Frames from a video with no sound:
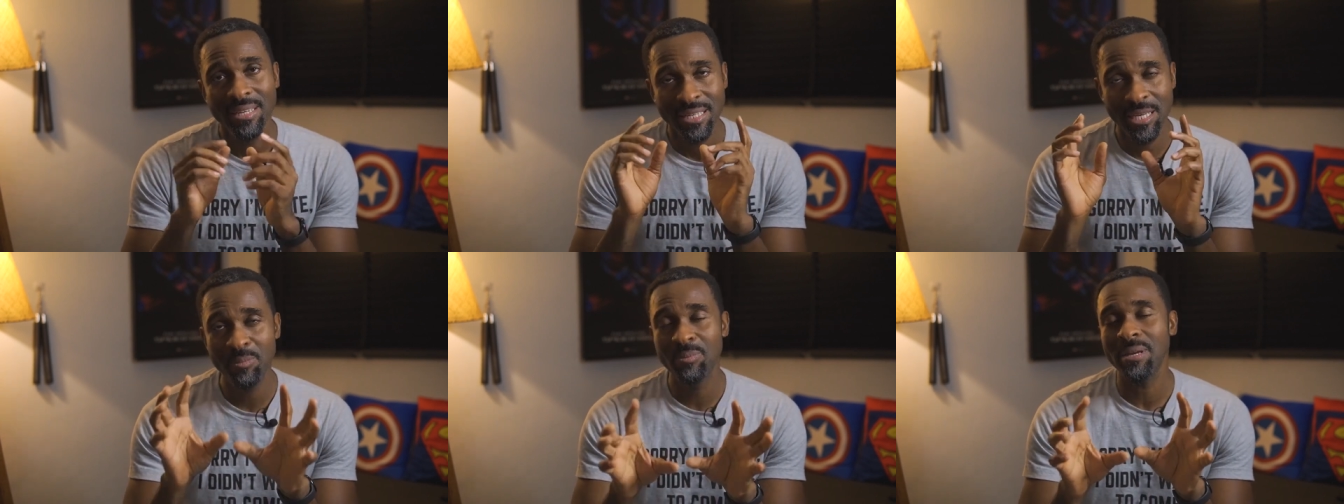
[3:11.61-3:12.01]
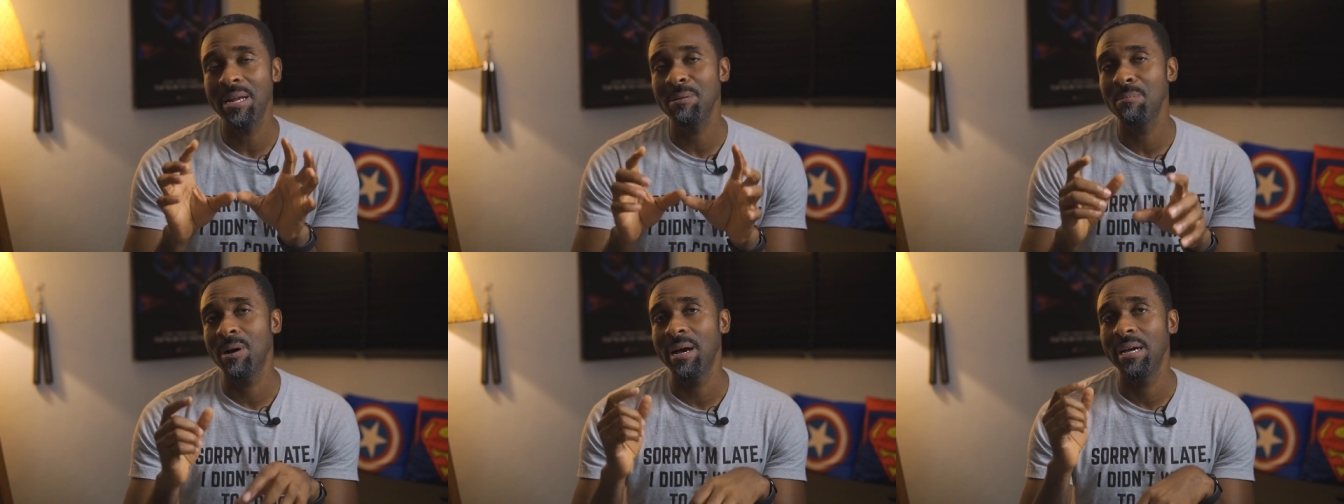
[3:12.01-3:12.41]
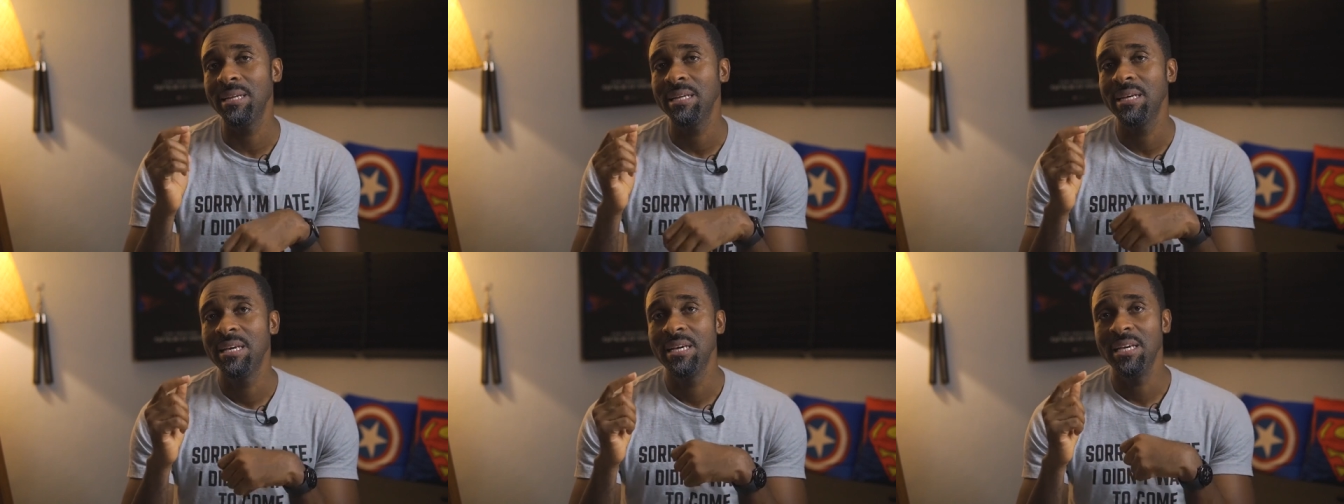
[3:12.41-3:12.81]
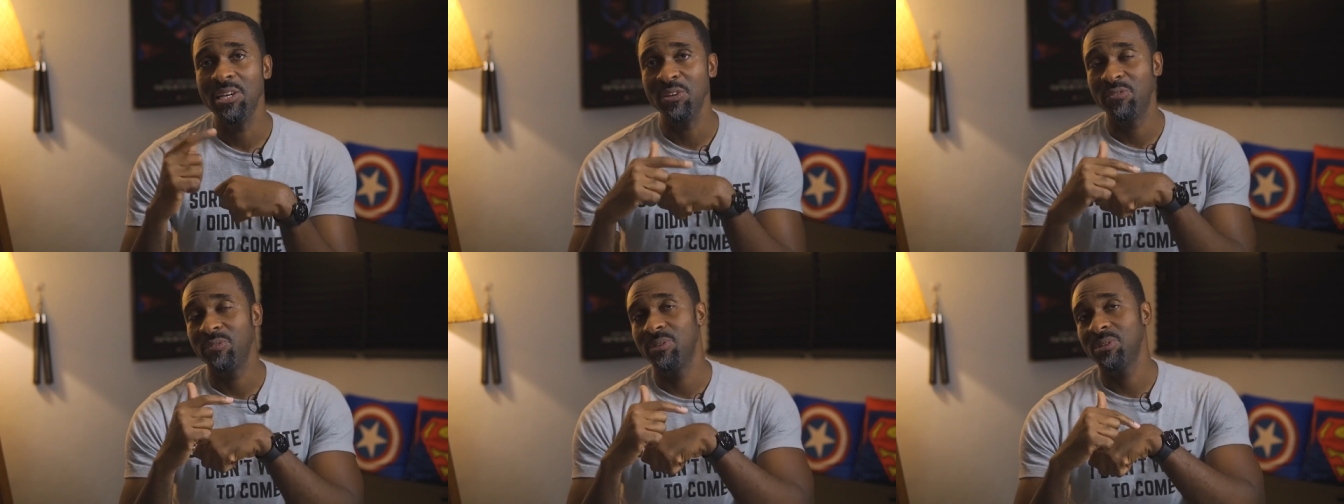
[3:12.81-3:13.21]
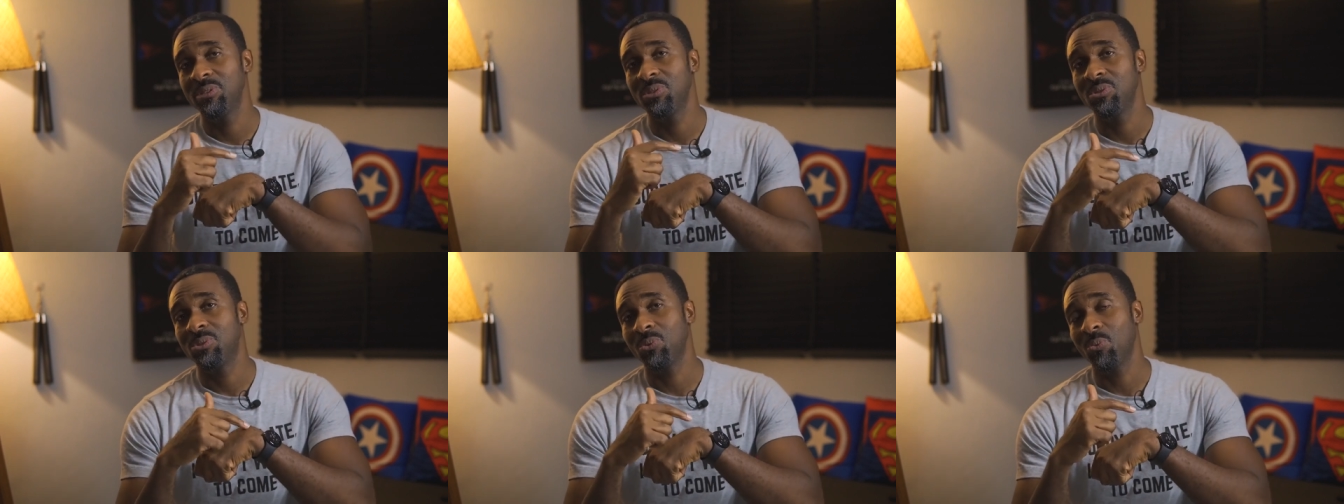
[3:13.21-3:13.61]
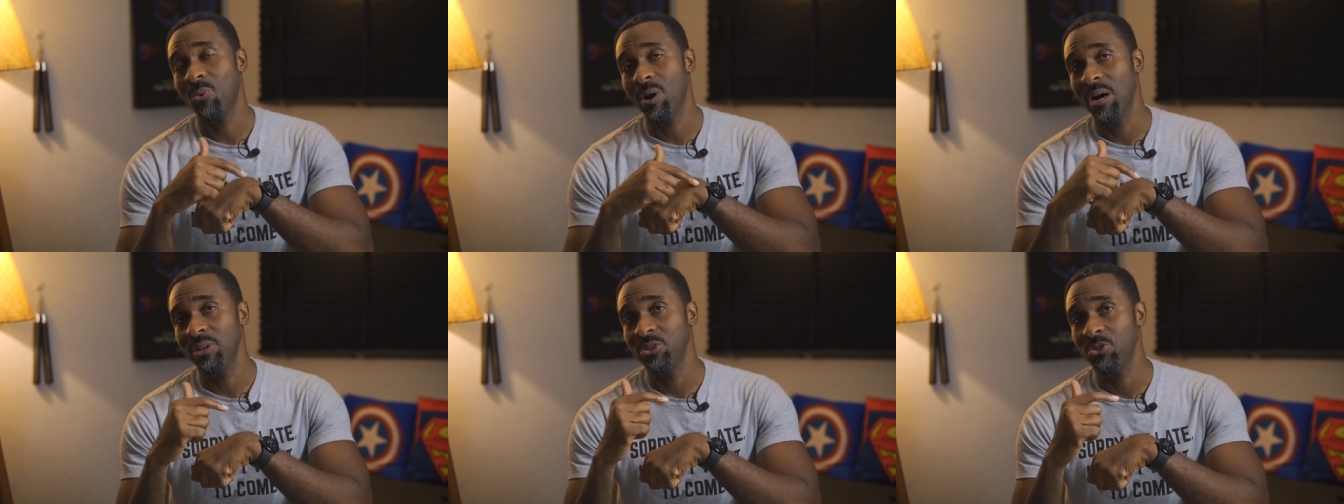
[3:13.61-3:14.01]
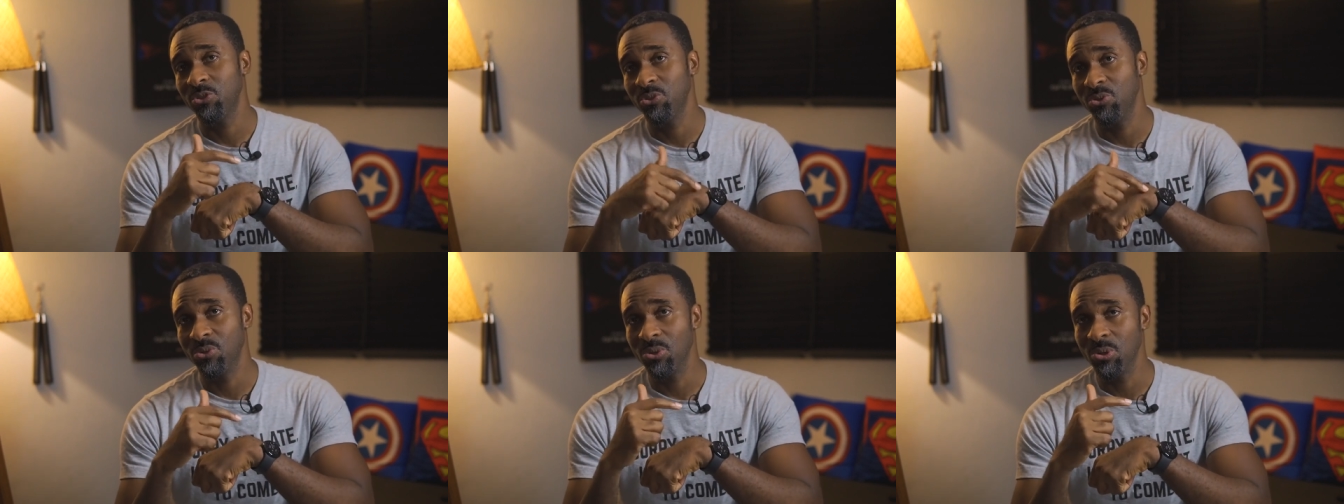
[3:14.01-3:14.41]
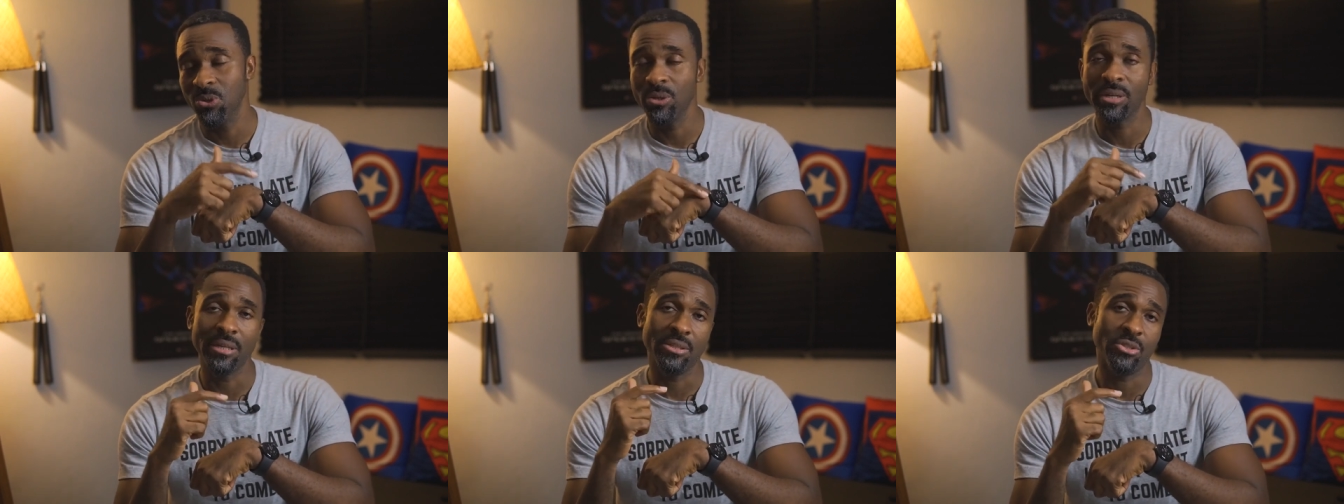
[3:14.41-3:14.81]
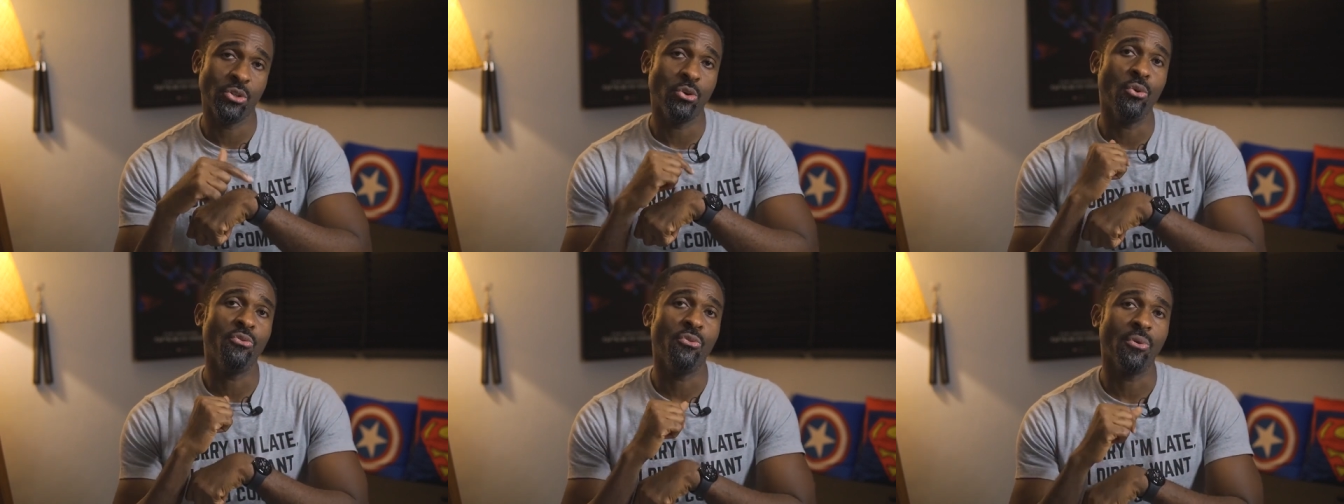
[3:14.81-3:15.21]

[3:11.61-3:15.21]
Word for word: keep that in mind if this is the watch you're looking to go